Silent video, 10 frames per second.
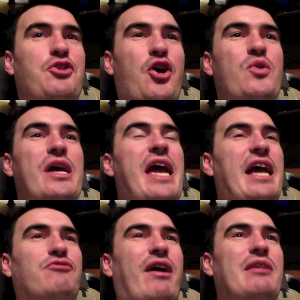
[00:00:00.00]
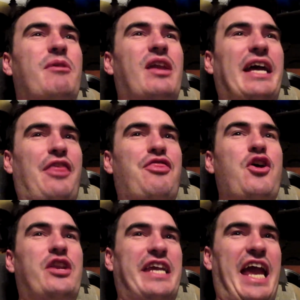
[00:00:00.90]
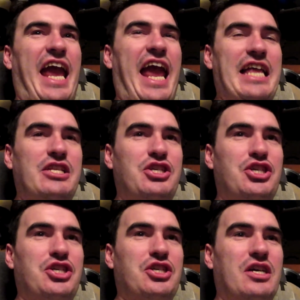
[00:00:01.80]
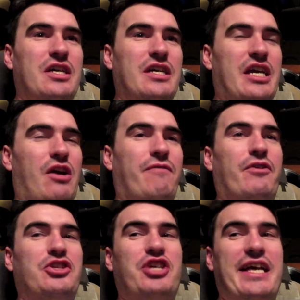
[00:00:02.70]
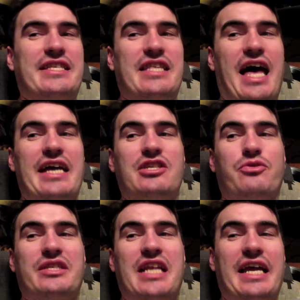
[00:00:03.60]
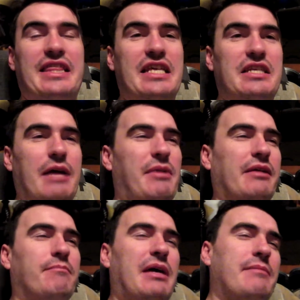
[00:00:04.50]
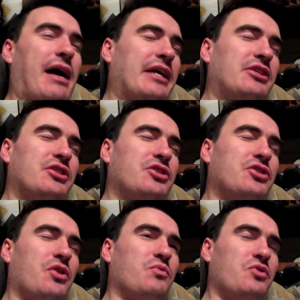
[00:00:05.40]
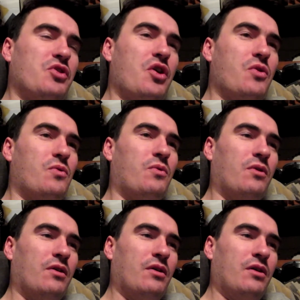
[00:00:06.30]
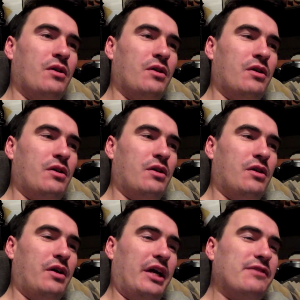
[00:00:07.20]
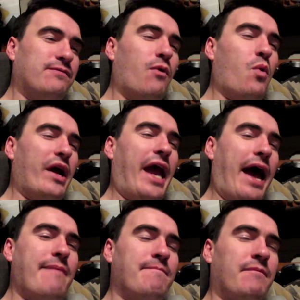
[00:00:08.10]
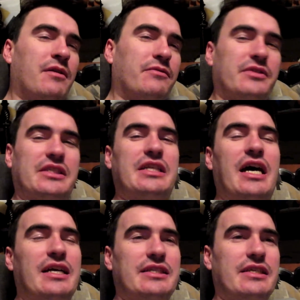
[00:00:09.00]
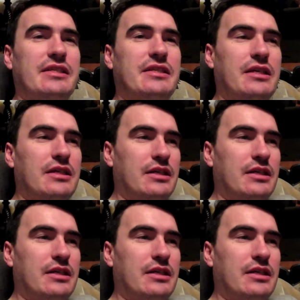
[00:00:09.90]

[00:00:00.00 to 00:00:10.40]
you know, it's round about like a 38 inch, you know, for a chest size. So it's like this. I'm like, mum, I don't know. It's 4 a.m. for starters.